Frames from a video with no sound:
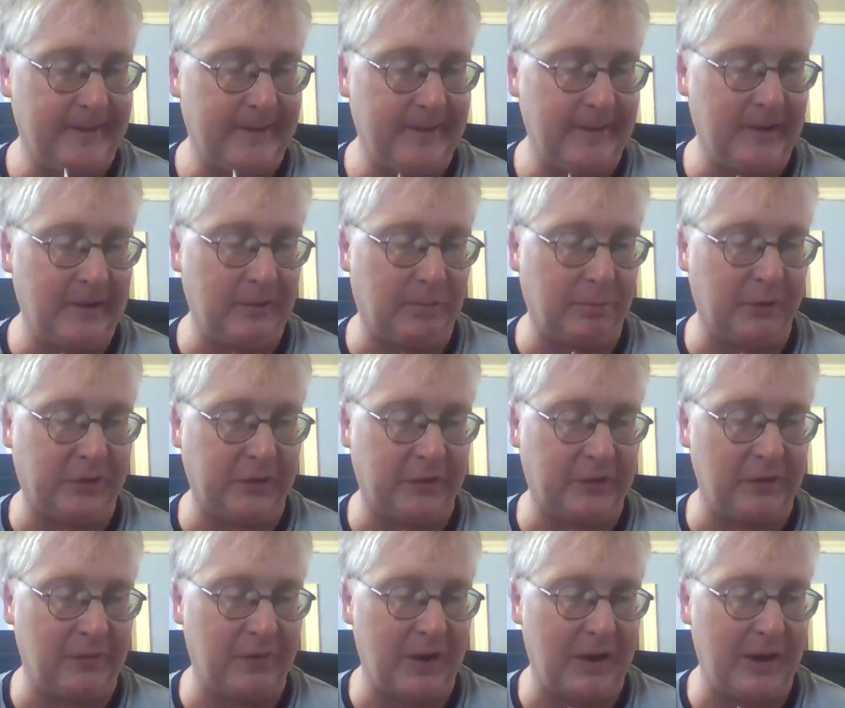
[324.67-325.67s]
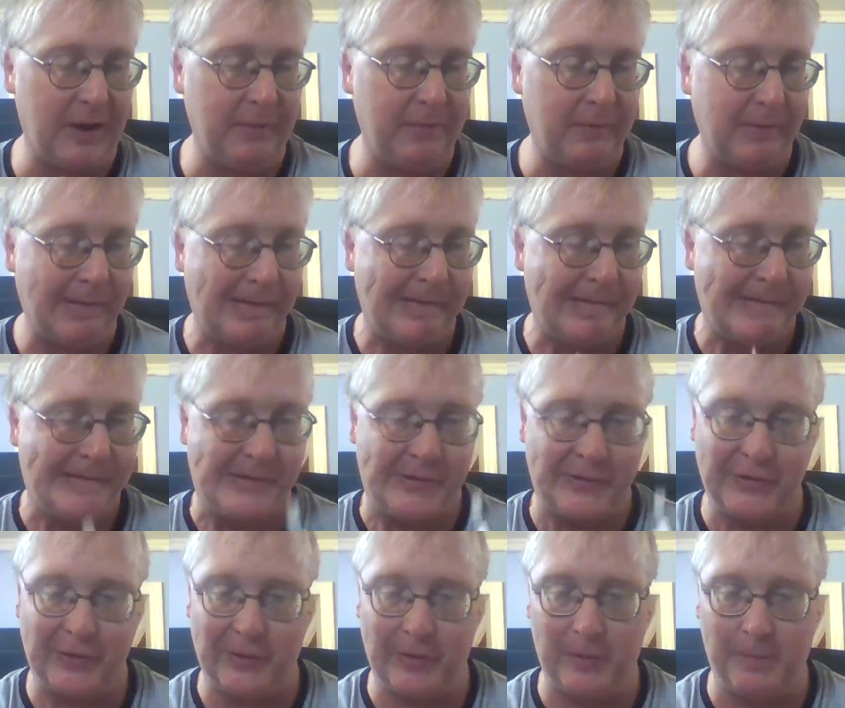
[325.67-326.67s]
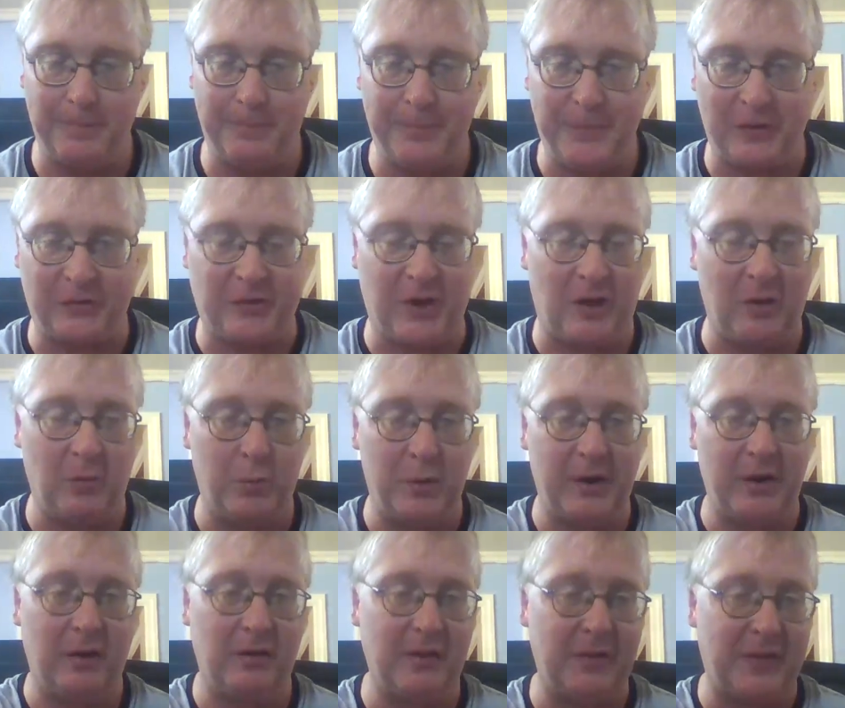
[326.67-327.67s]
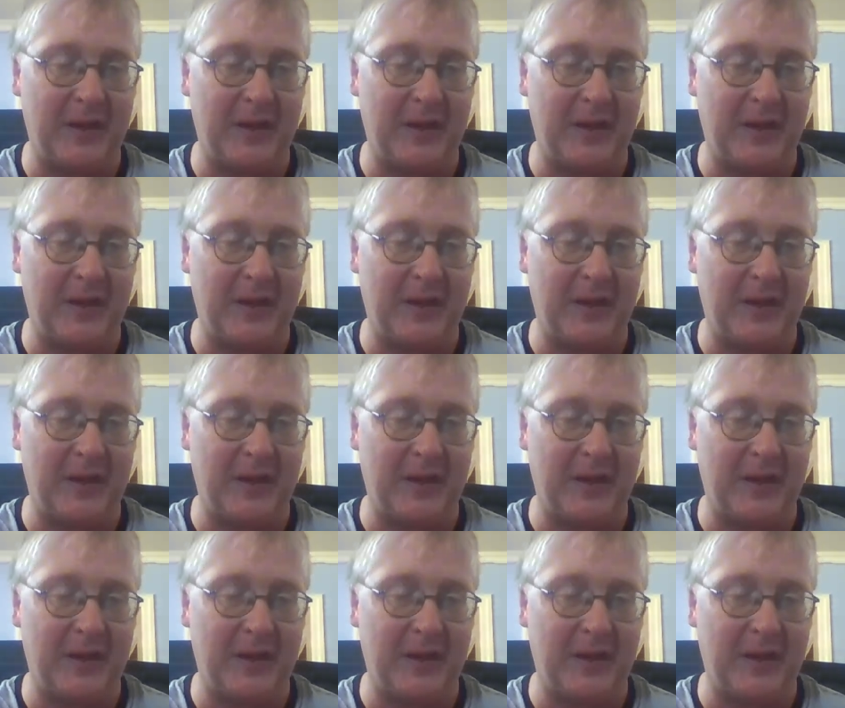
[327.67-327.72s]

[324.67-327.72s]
in 365. So that's kind of weird